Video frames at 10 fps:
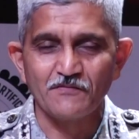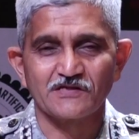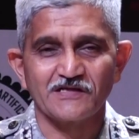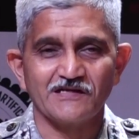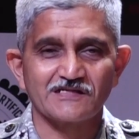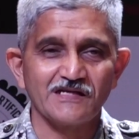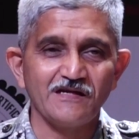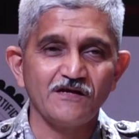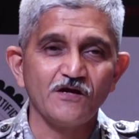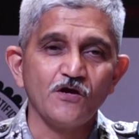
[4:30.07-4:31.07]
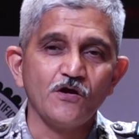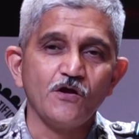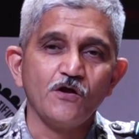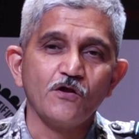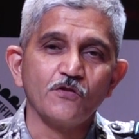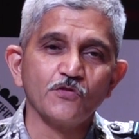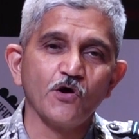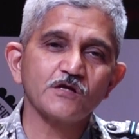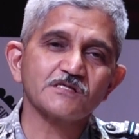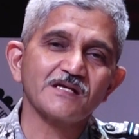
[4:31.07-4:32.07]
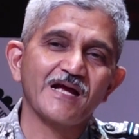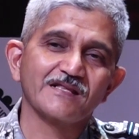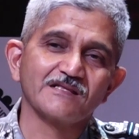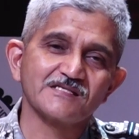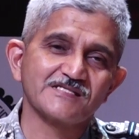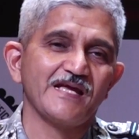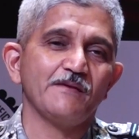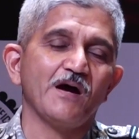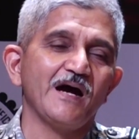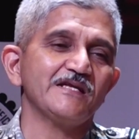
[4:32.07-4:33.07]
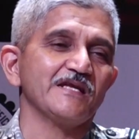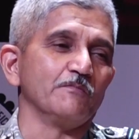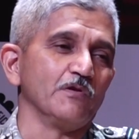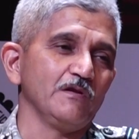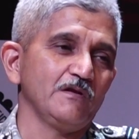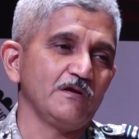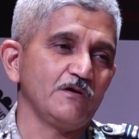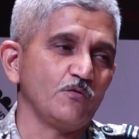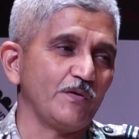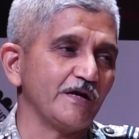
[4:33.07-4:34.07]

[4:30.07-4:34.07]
simultaneously not at the same high table